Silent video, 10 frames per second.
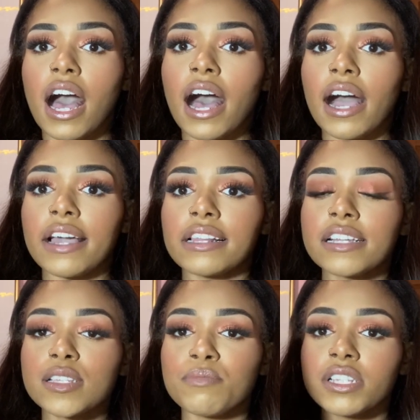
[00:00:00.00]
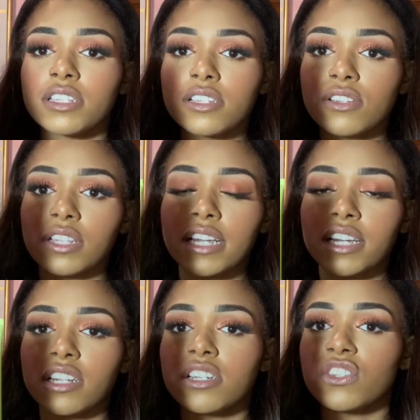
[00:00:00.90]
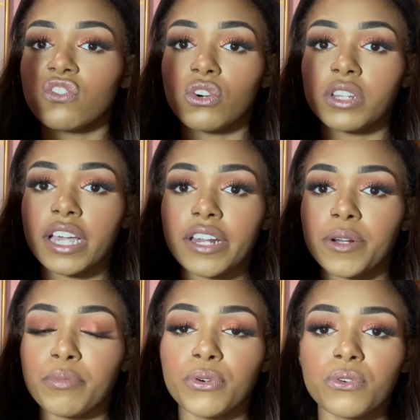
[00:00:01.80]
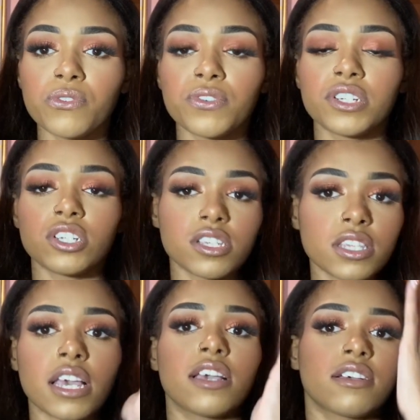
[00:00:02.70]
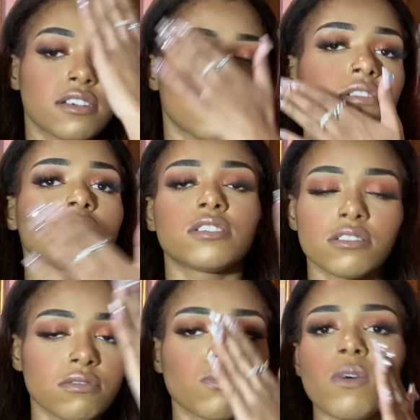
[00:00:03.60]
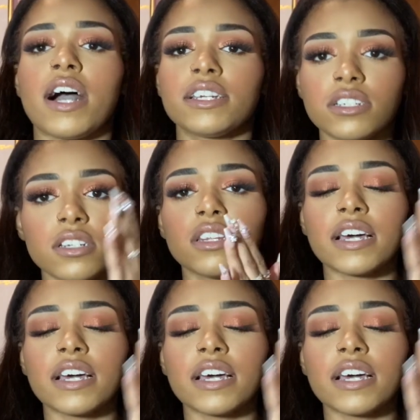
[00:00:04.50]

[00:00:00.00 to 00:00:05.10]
I like to put this on like an exfoliator poof and just like wash in